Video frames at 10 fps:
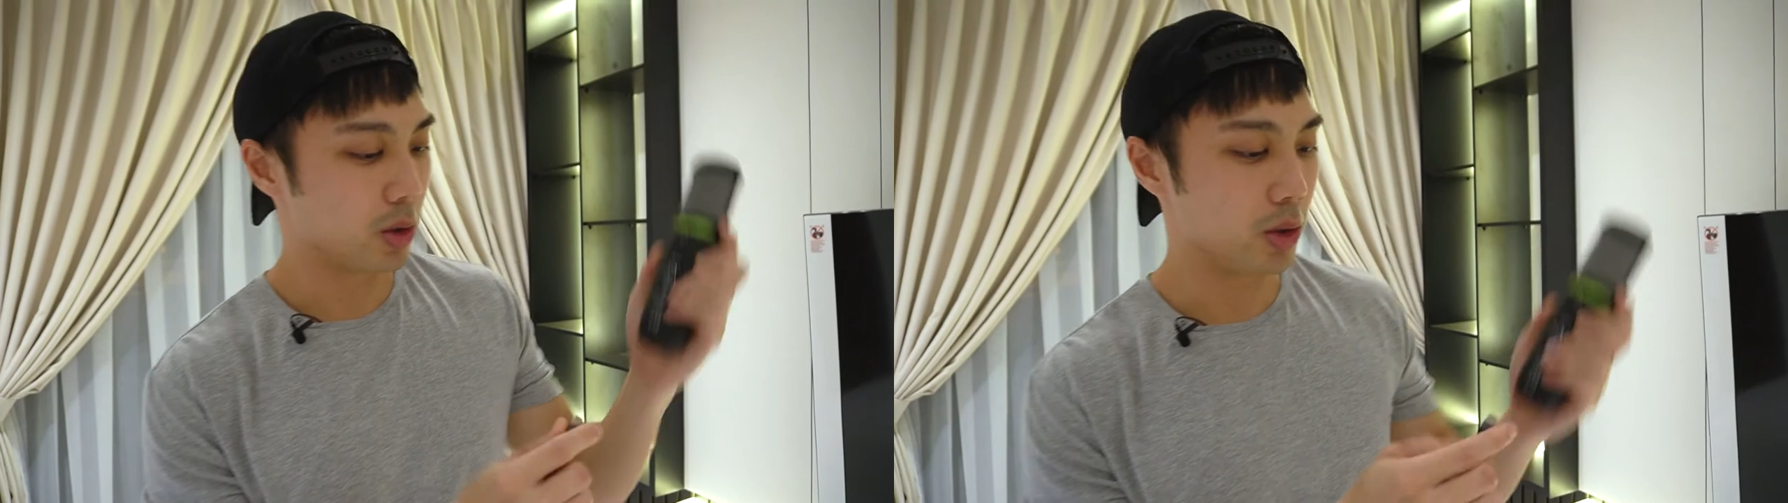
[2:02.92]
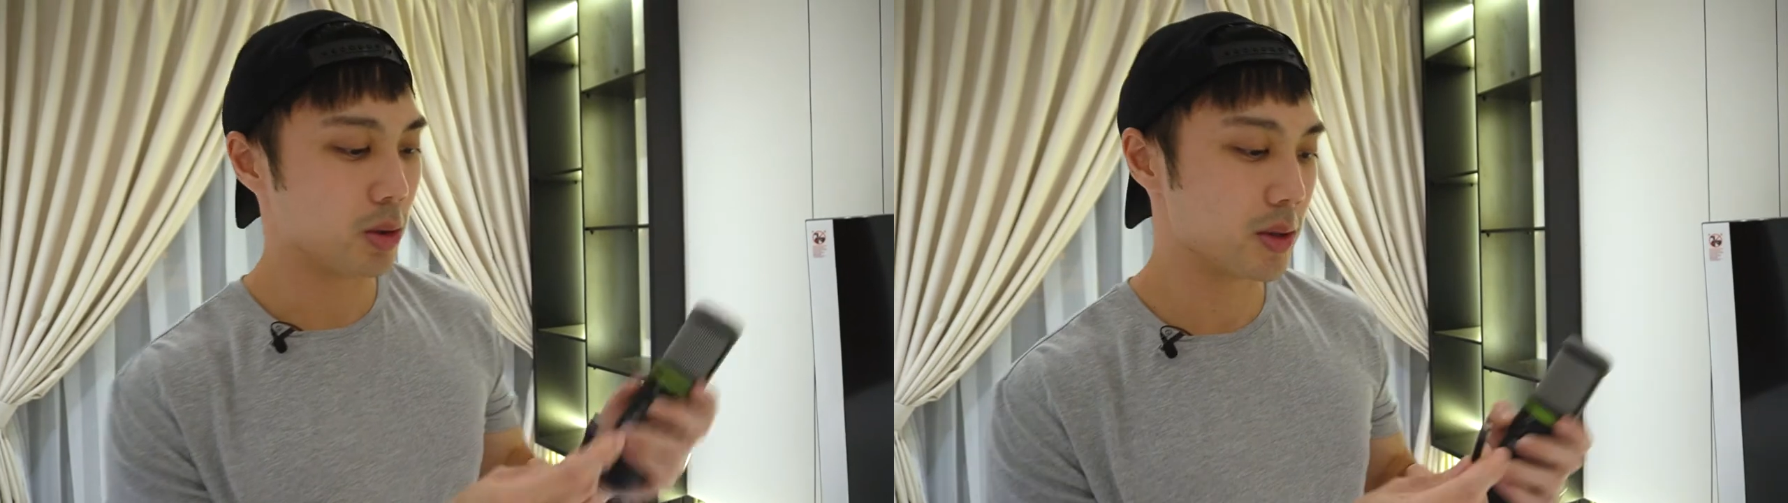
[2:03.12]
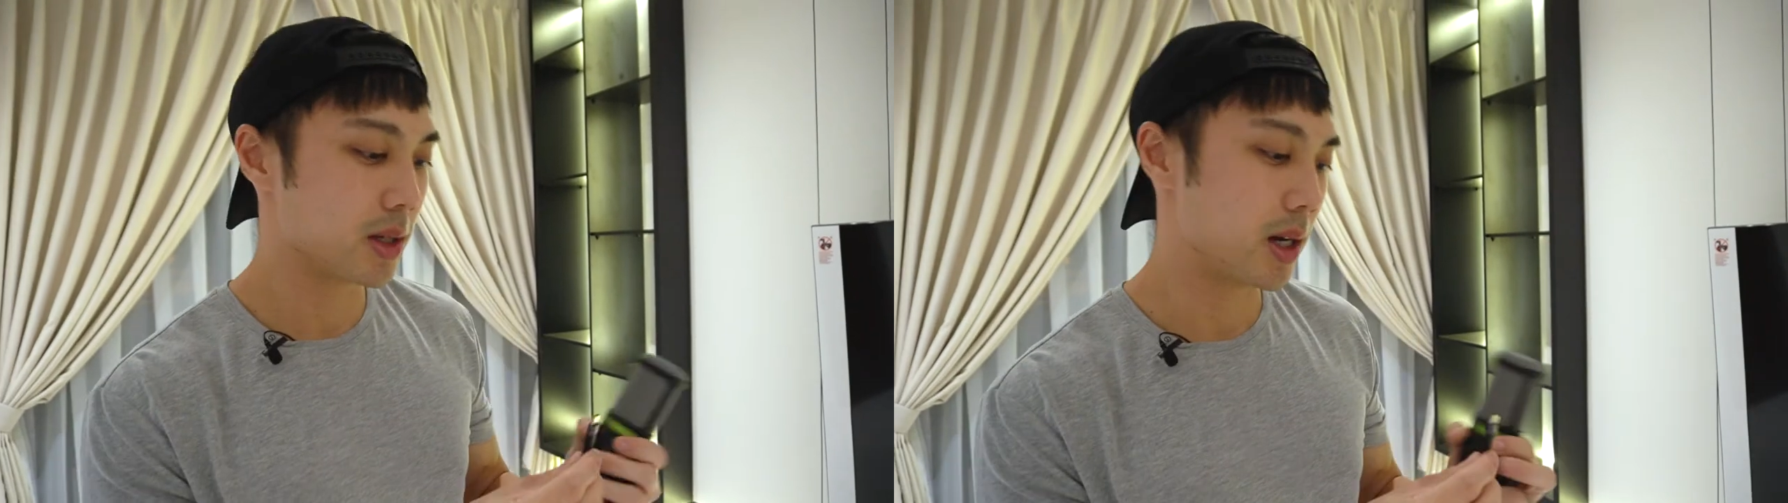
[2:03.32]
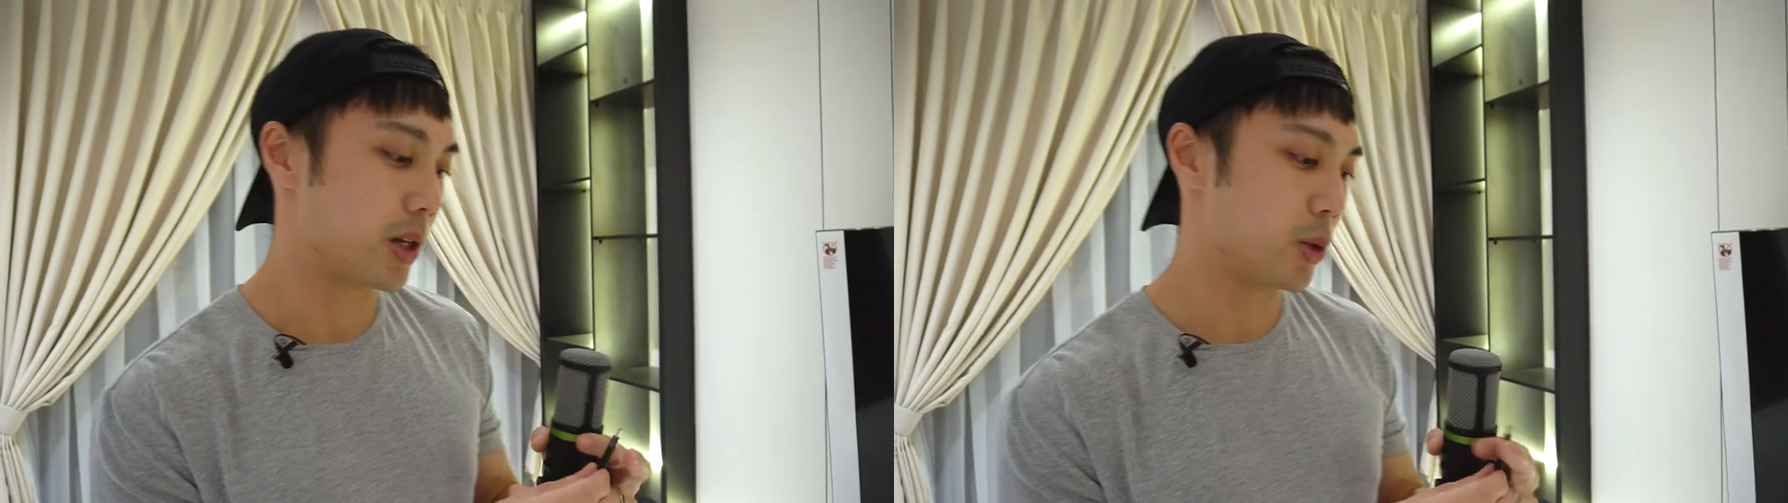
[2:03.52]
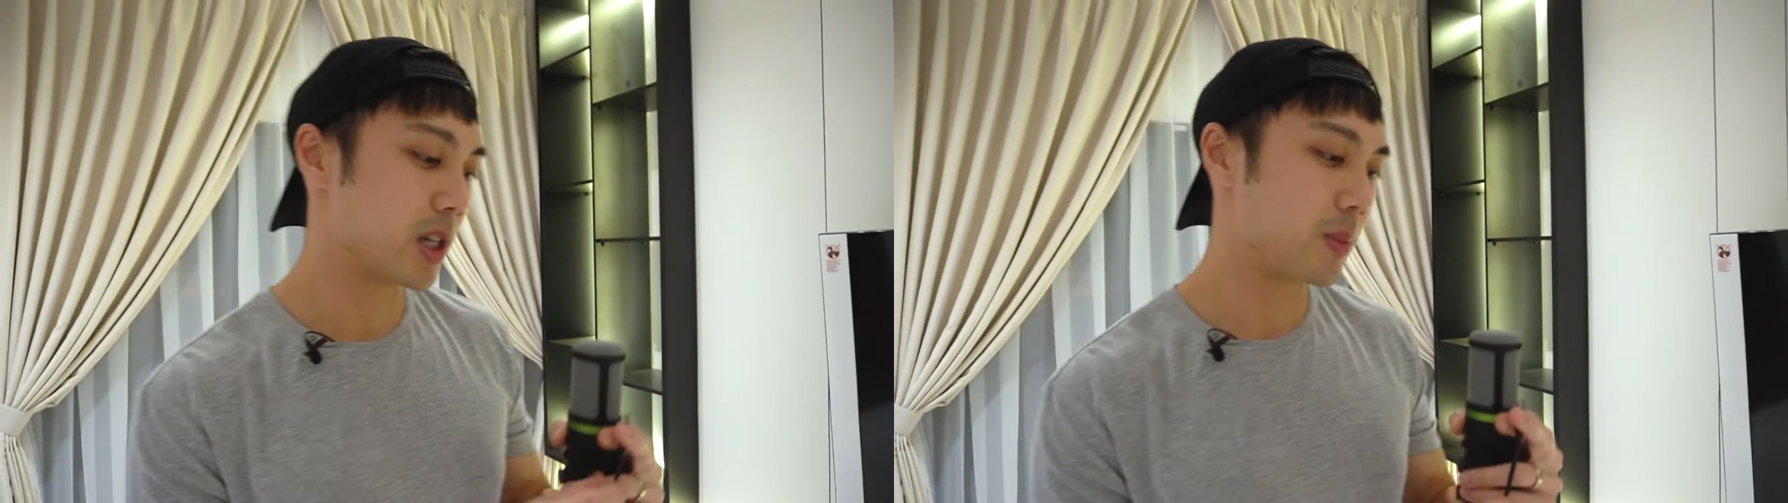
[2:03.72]
use a
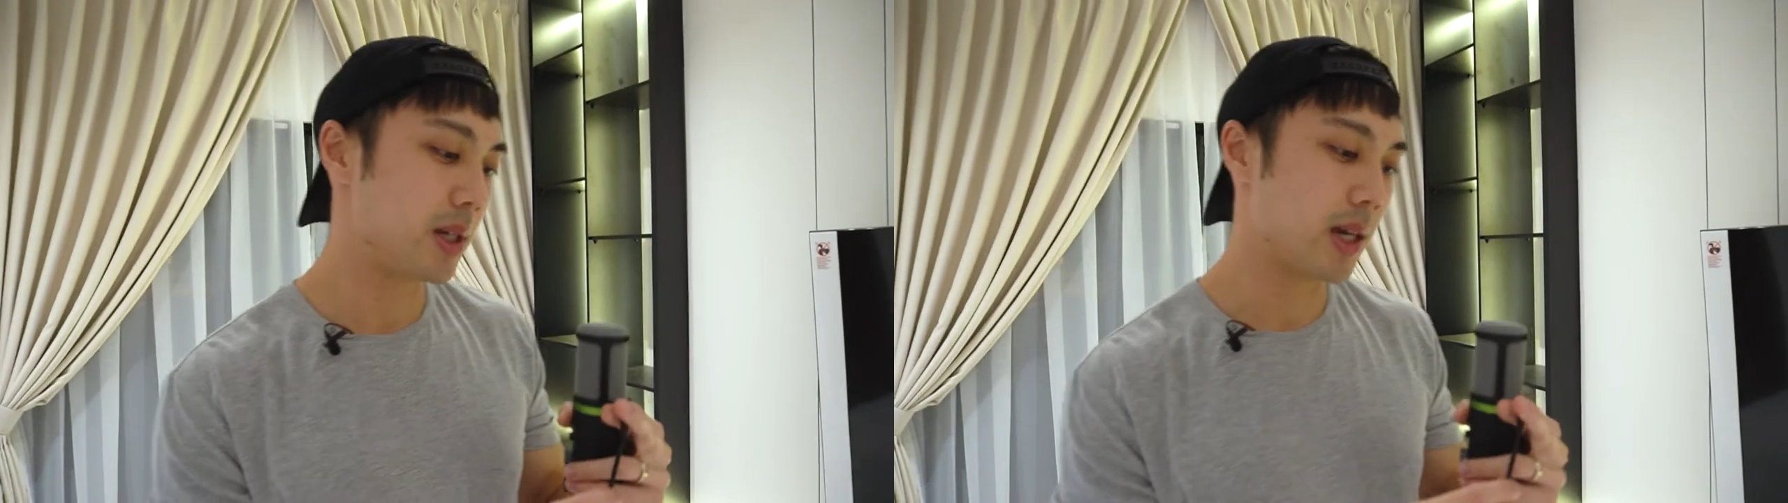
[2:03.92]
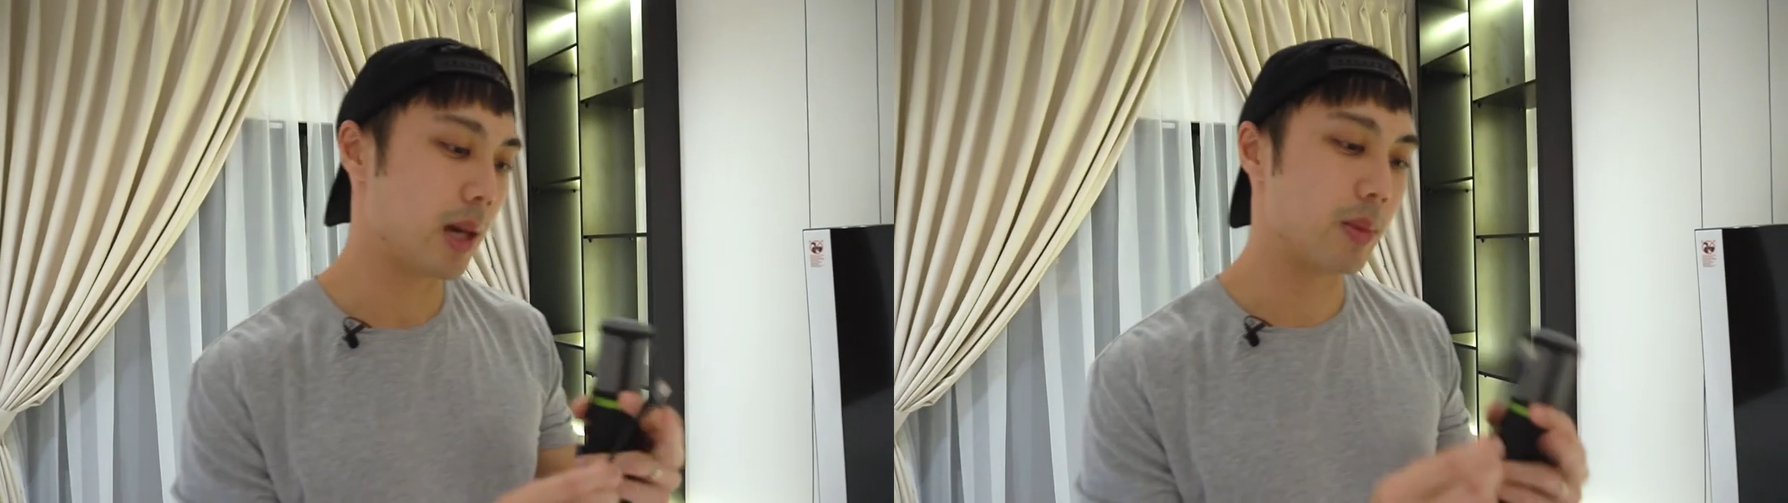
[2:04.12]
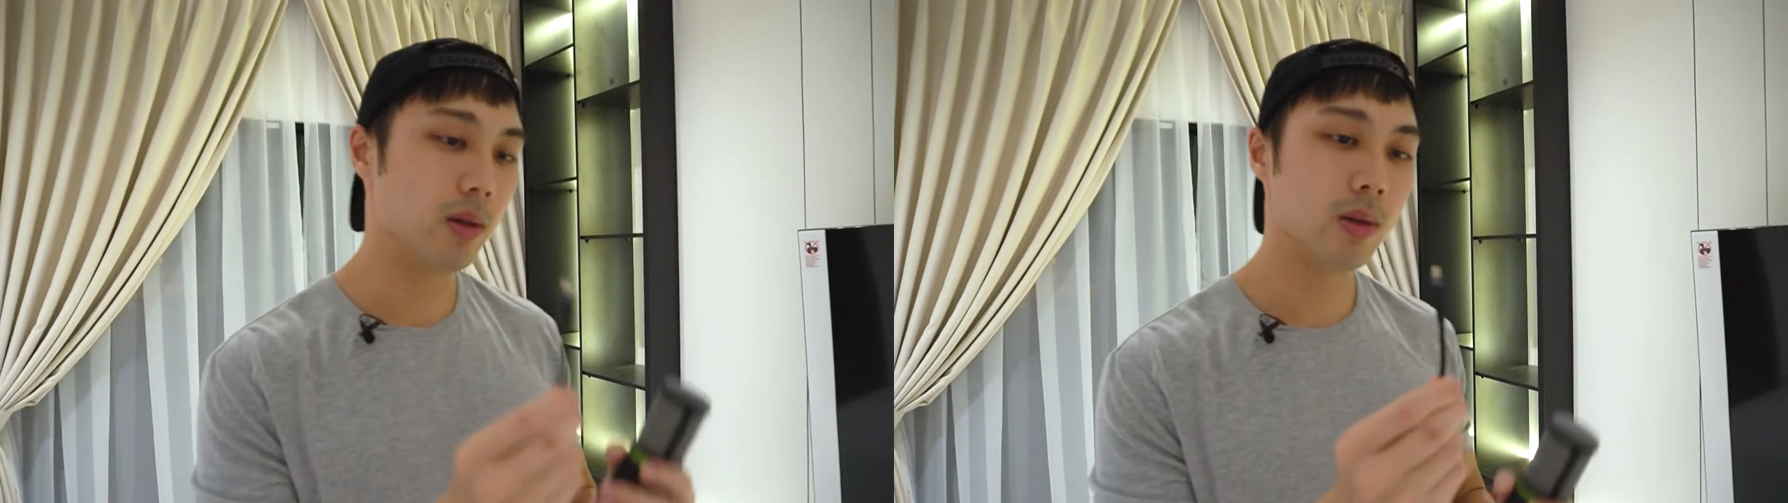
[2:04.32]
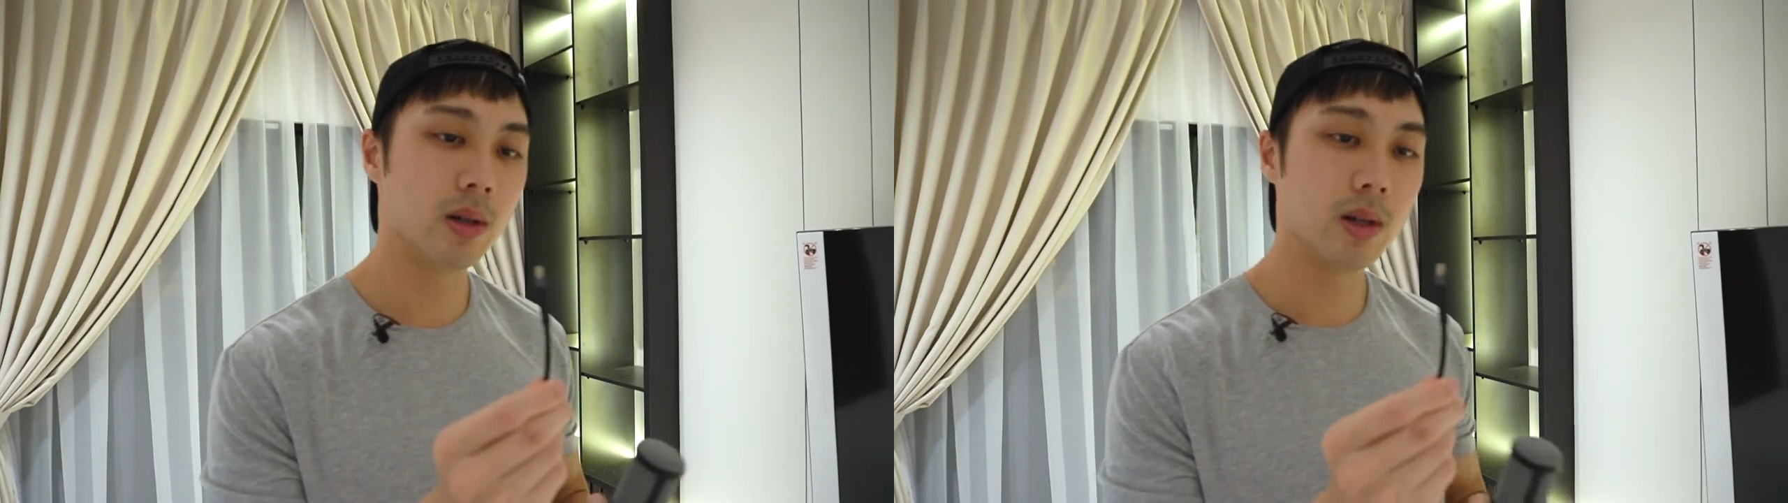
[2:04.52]
USB cable,